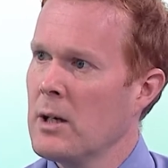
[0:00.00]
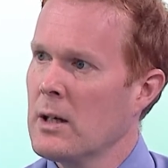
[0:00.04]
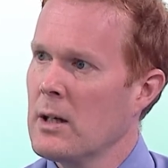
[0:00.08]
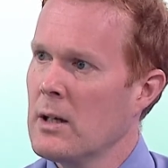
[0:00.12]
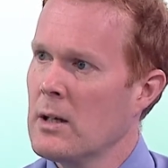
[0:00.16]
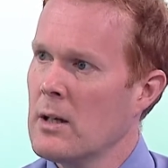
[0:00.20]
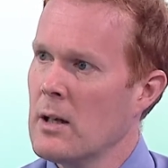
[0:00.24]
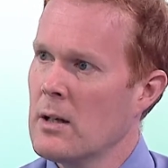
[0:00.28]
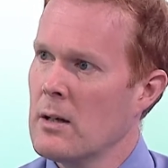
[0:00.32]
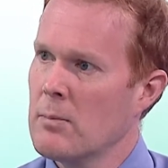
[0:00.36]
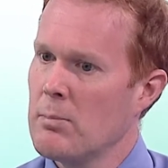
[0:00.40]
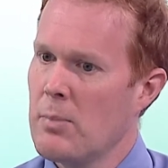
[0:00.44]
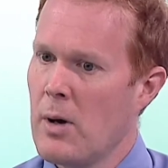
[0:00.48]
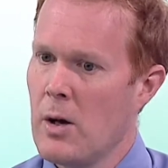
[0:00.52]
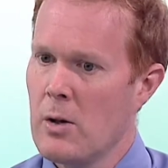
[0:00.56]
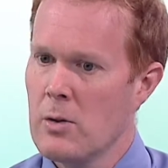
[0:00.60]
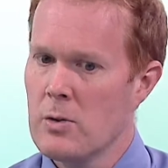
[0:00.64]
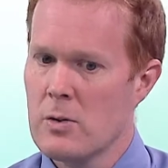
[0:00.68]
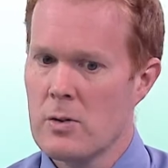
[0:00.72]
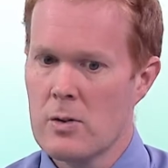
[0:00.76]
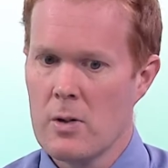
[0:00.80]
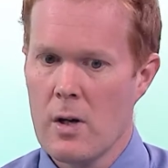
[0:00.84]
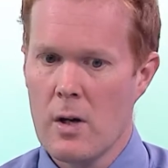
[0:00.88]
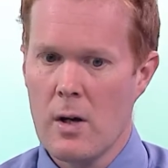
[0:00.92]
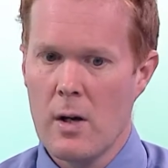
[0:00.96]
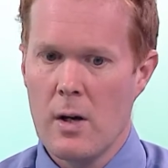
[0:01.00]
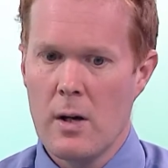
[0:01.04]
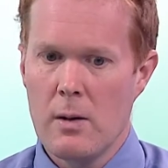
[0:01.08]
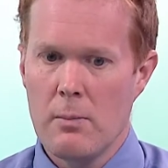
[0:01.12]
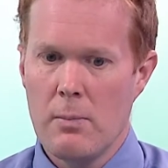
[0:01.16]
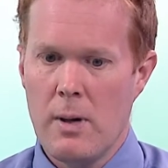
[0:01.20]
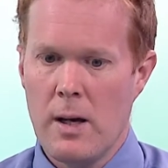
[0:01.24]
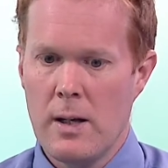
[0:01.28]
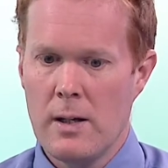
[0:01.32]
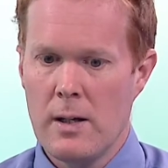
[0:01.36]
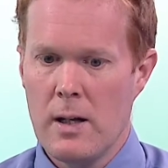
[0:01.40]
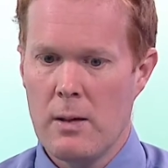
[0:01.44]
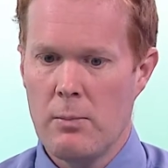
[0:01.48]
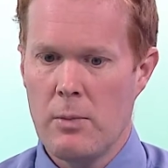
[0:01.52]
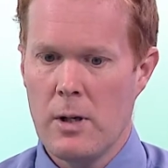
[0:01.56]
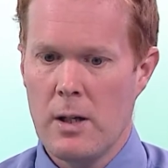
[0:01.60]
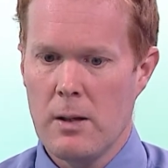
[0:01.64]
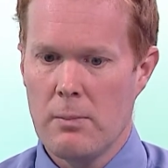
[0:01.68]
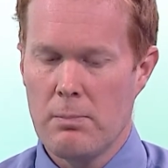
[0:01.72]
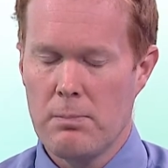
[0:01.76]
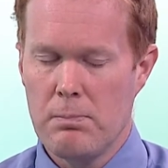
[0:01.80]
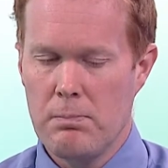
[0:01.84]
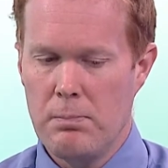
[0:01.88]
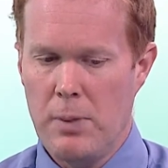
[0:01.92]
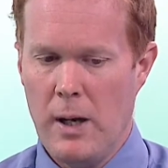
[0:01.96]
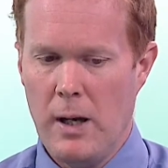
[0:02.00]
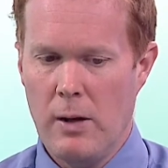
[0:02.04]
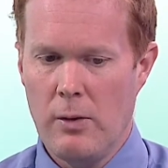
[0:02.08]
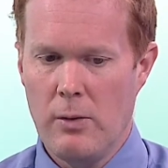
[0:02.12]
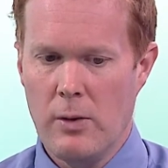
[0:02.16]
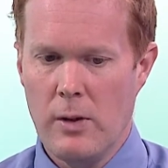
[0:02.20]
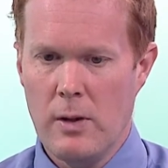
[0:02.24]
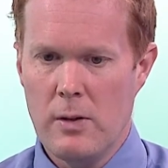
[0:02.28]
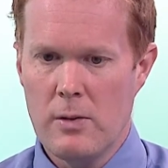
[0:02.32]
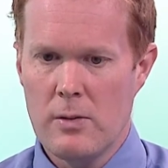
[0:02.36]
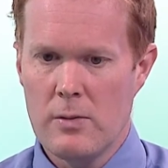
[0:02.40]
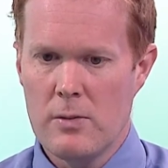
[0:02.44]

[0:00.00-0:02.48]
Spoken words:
and then the post-pandemic period.